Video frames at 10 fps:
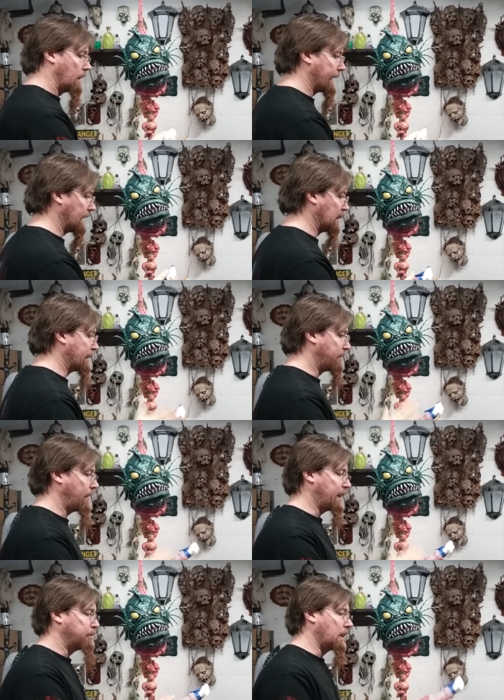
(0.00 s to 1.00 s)
I got a little bit of
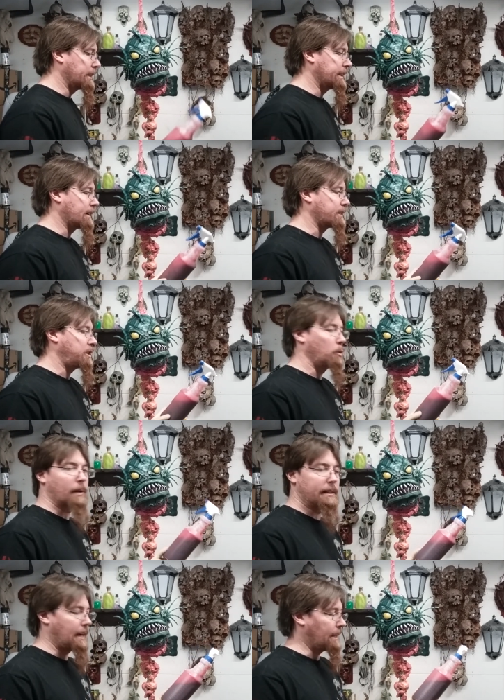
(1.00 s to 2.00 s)
fake blood in here too.
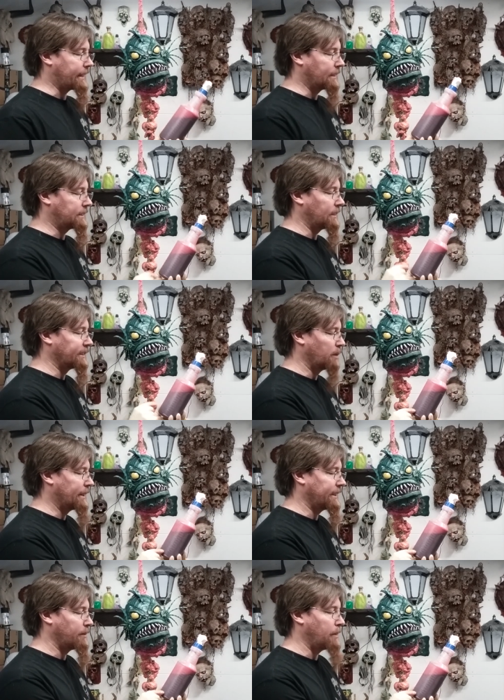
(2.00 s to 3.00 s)
Rit dye, like I said, a little
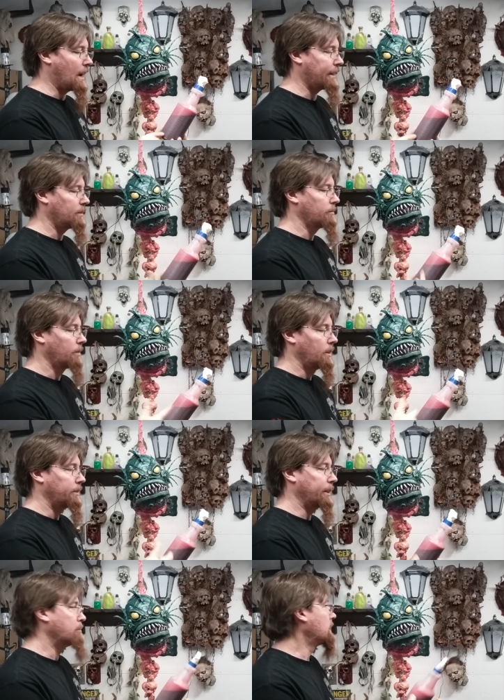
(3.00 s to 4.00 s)
bit at the bottom, then